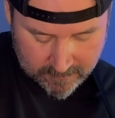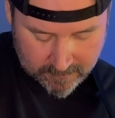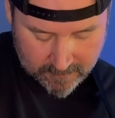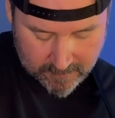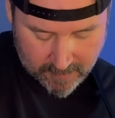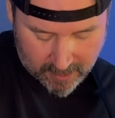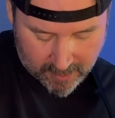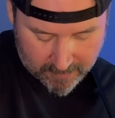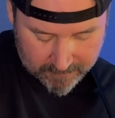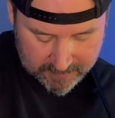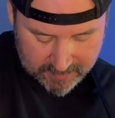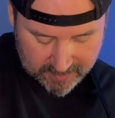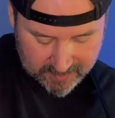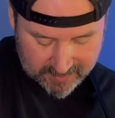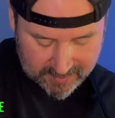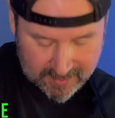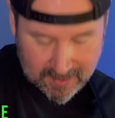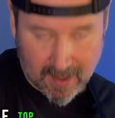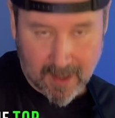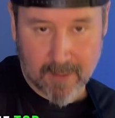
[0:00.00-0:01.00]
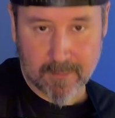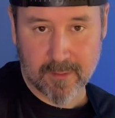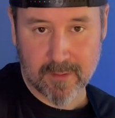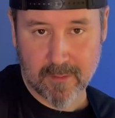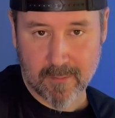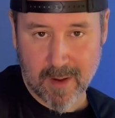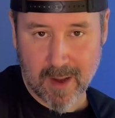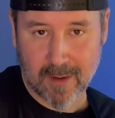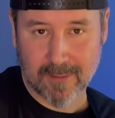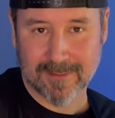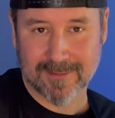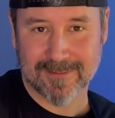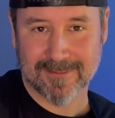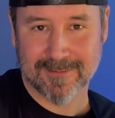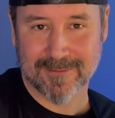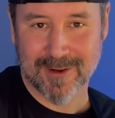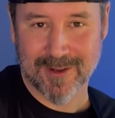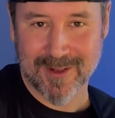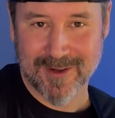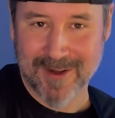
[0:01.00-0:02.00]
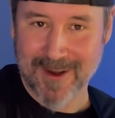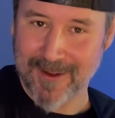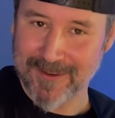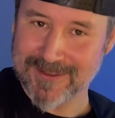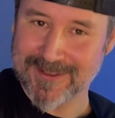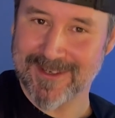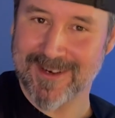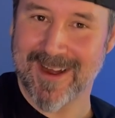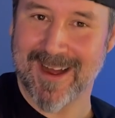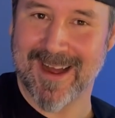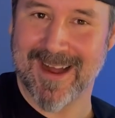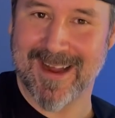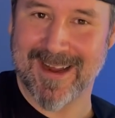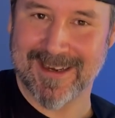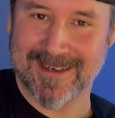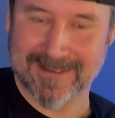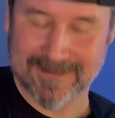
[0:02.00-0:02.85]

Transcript: up to the top of the mountain where the notes are high.